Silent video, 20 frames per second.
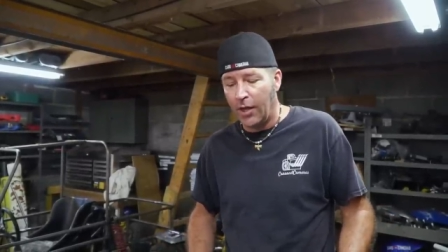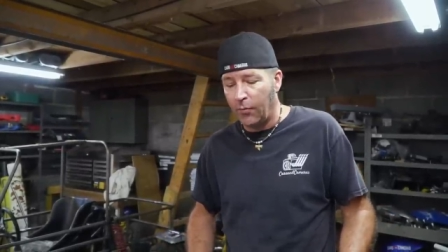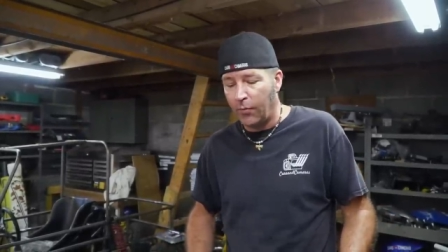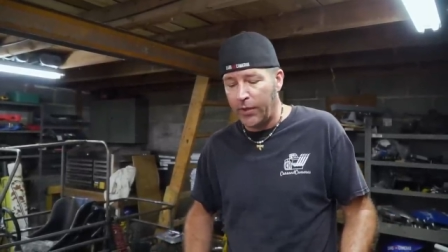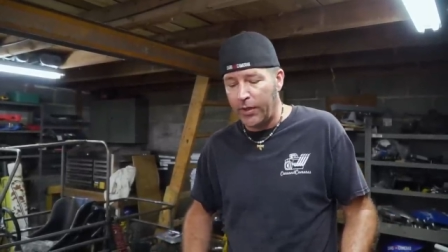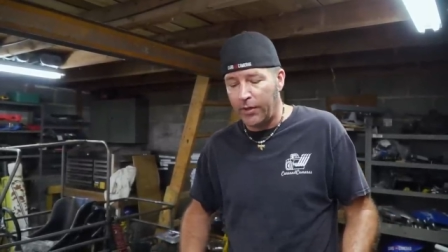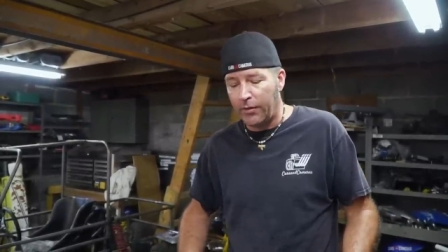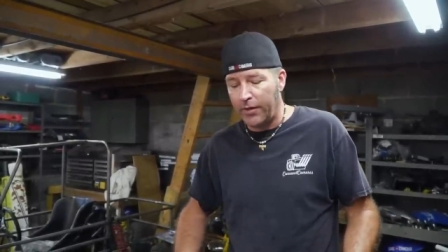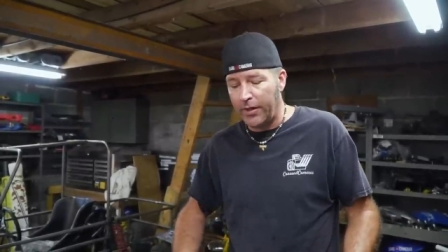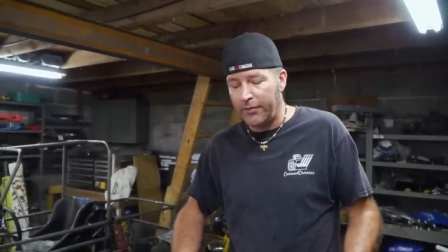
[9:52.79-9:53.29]

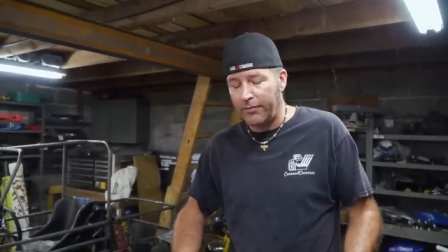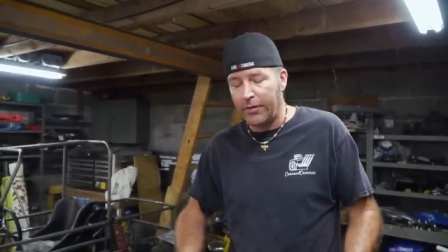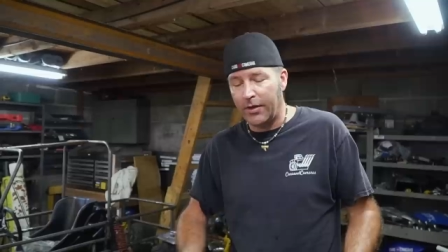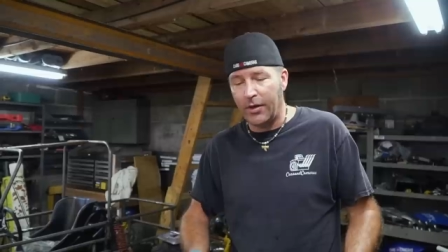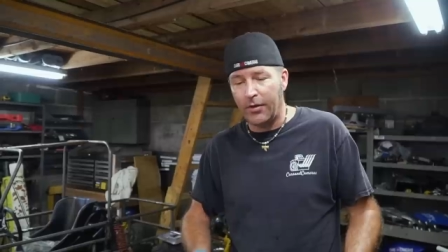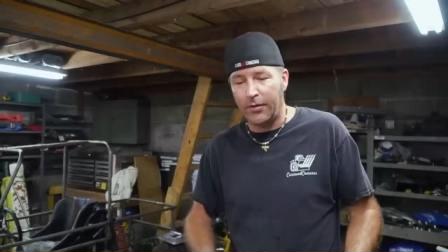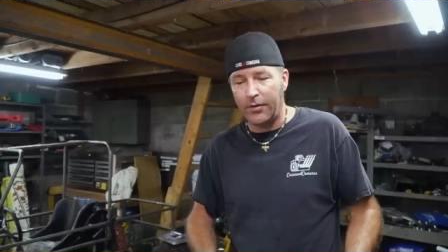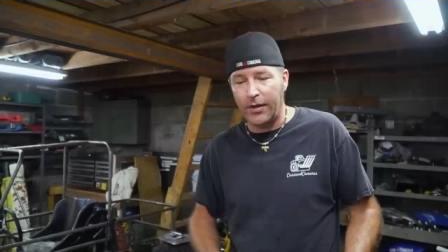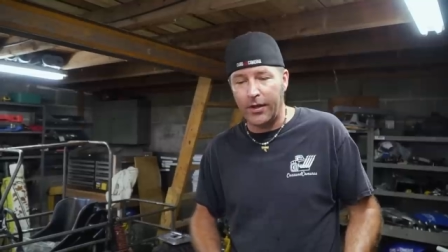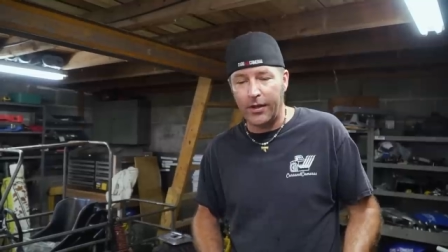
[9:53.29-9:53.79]
We don't even
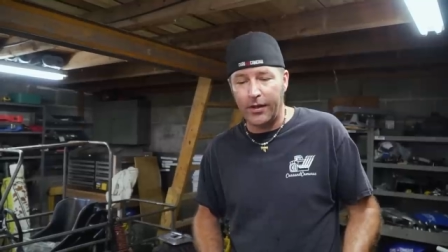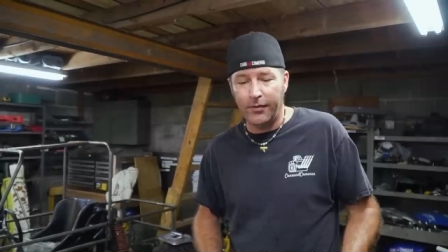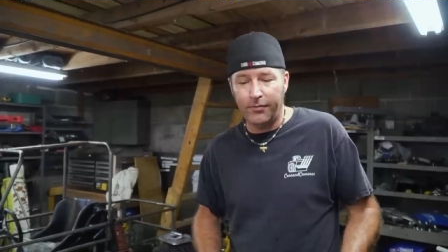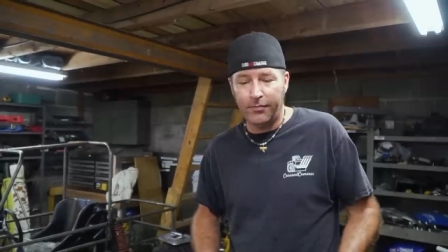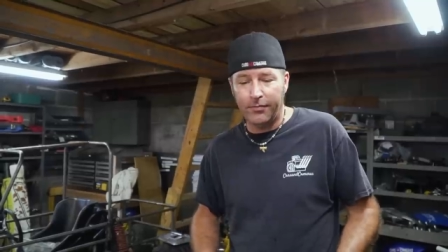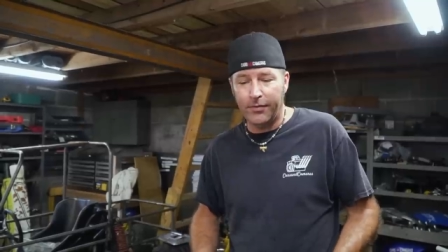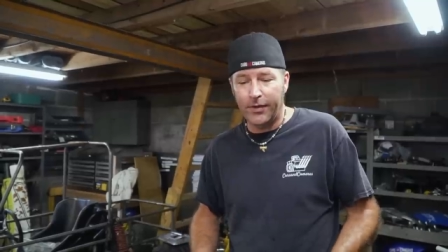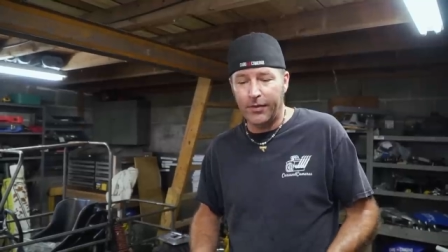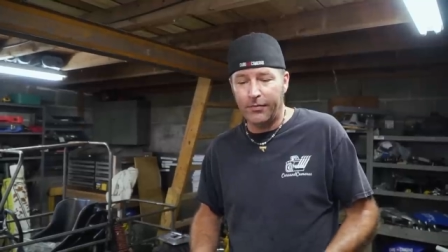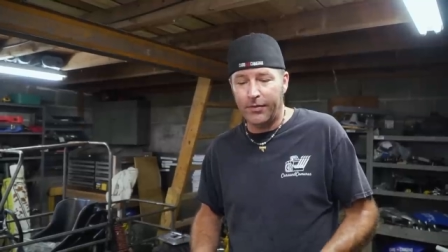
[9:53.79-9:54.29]
know that if,
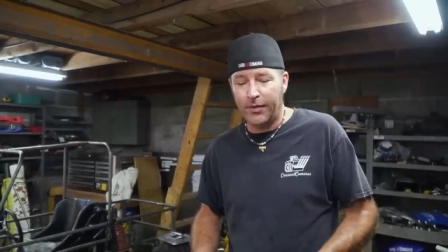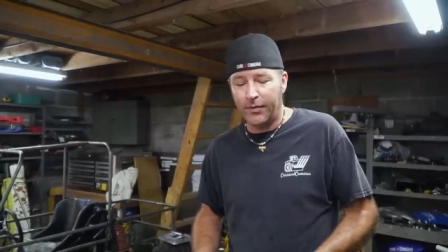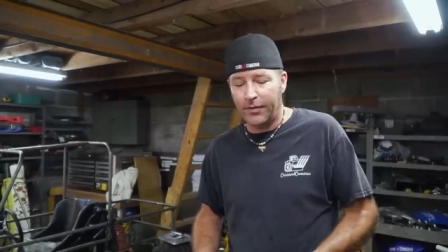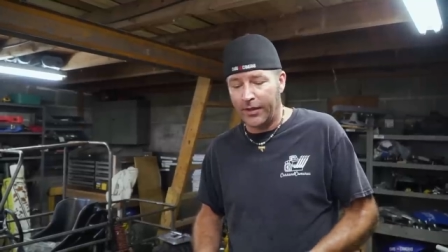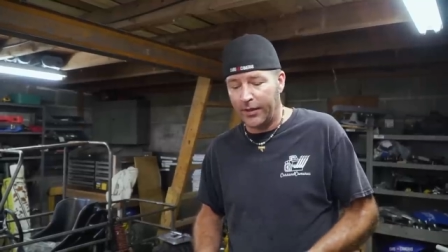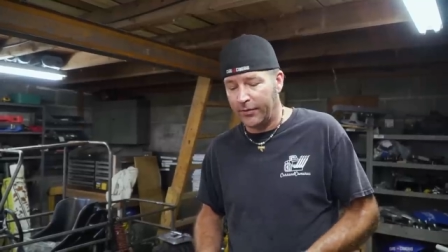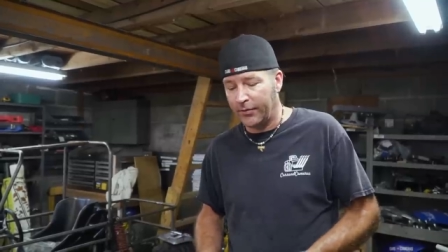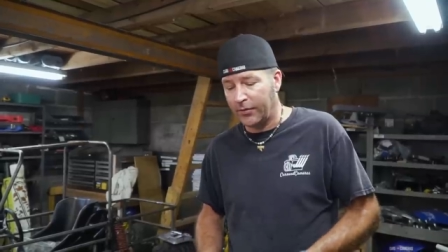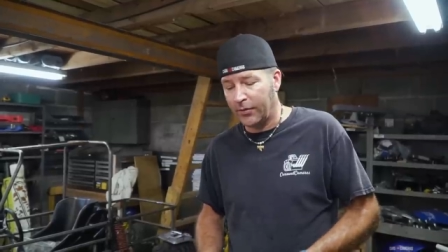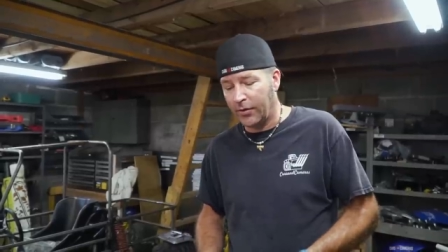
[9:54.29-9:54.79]
if the
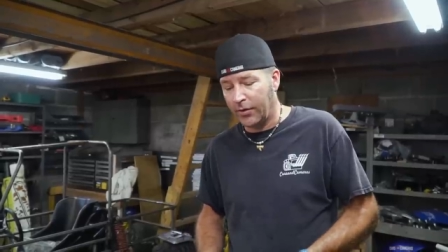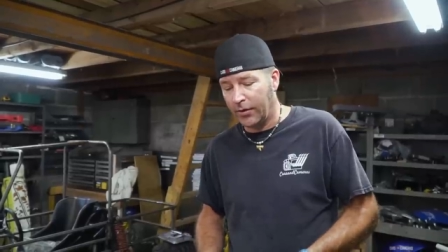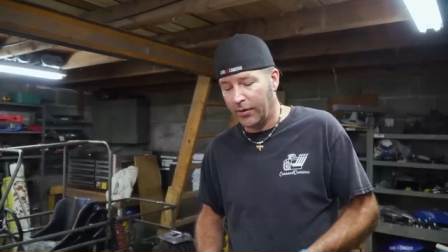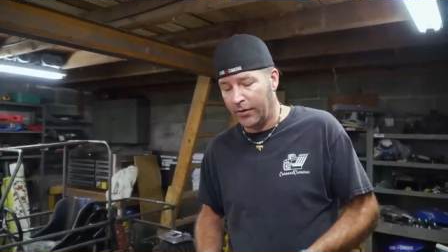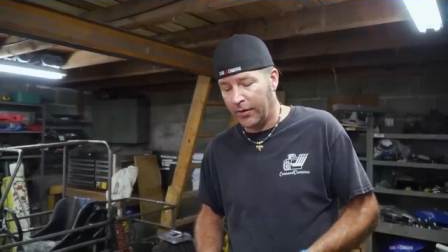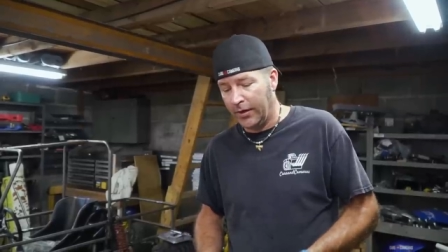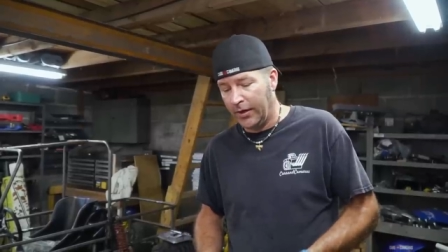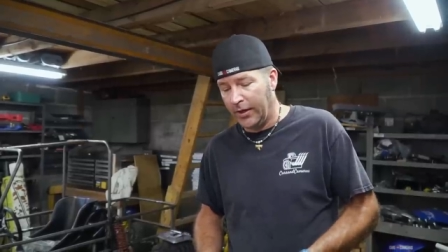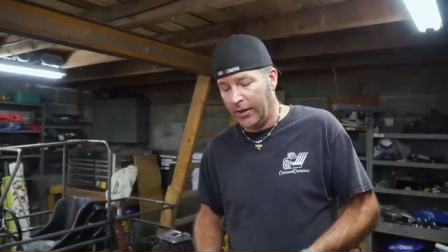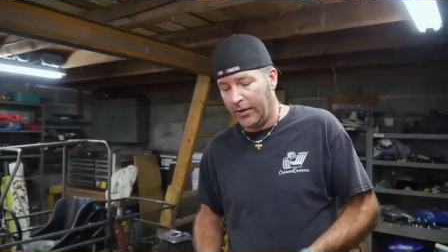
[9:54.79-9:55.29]
thing's gonna
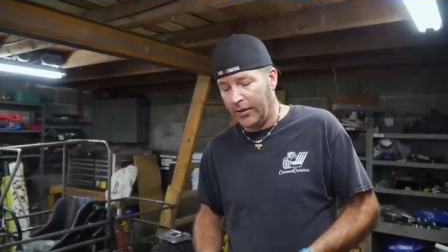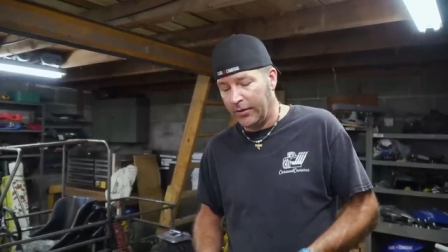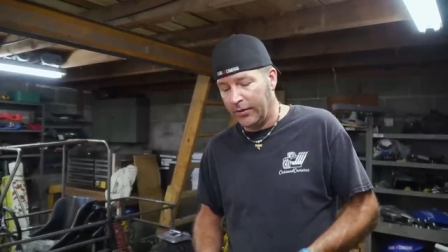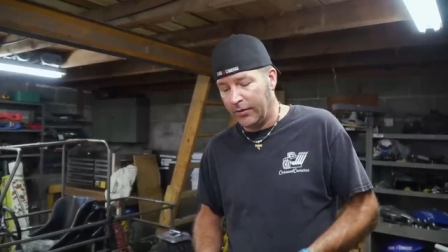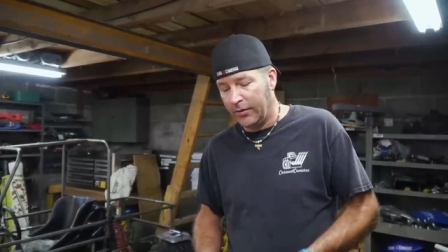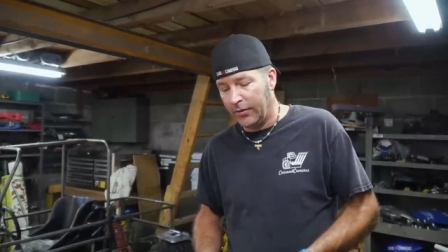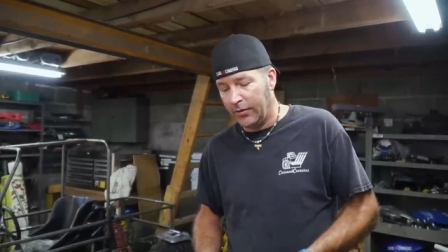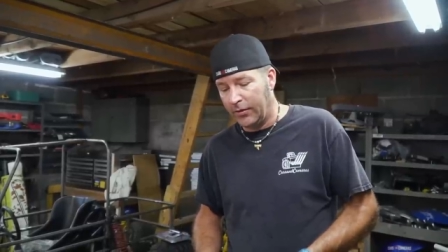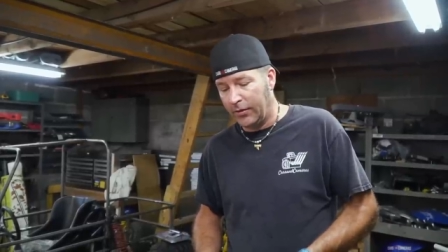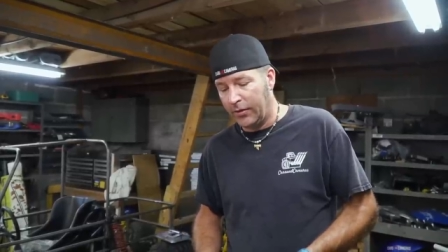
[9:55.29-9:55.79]

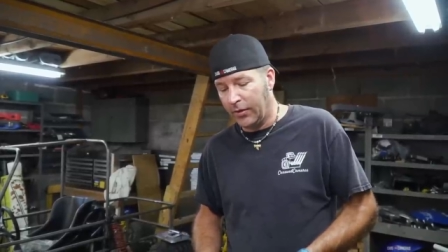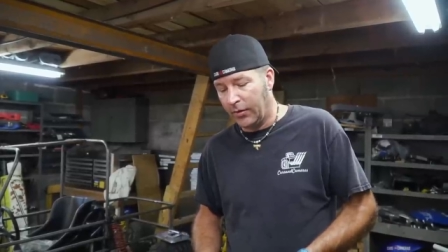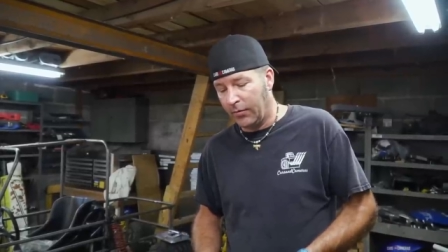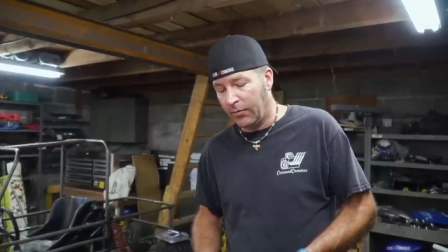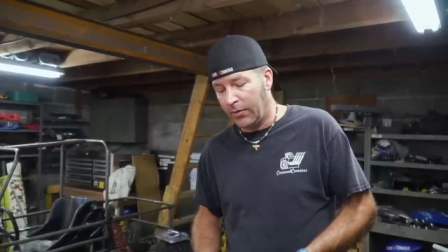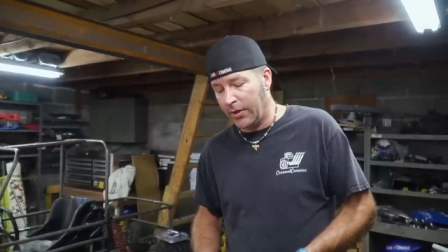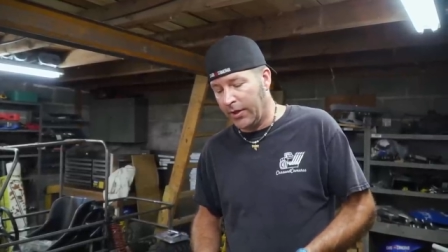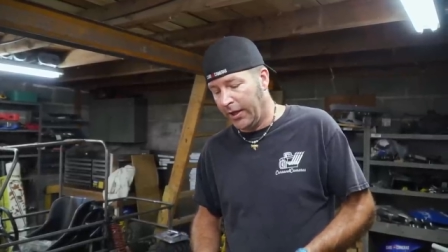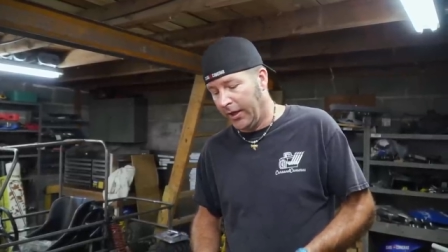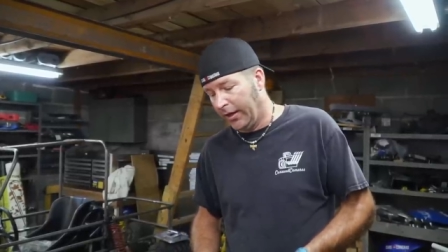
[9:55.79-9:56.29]
gonna
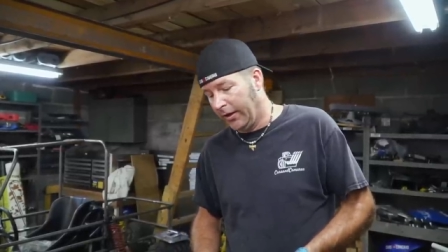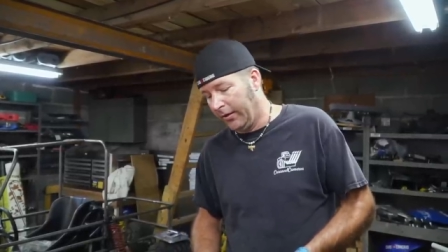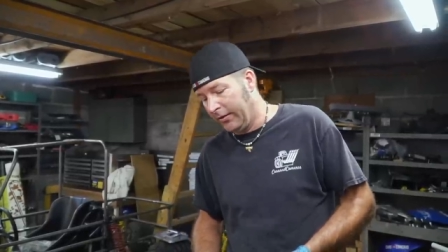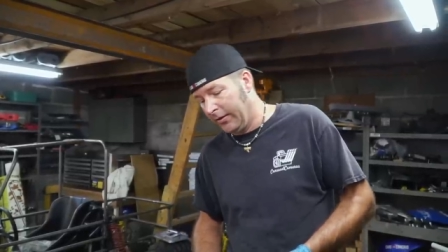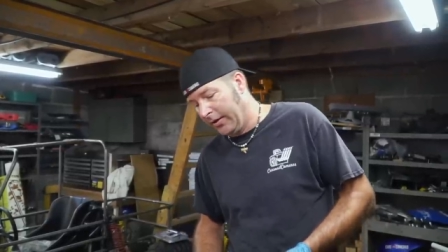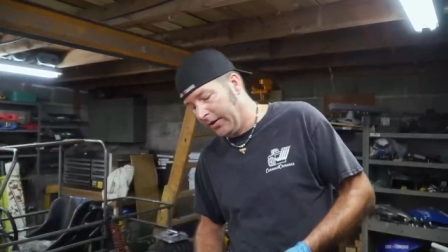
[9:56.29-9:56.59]
run.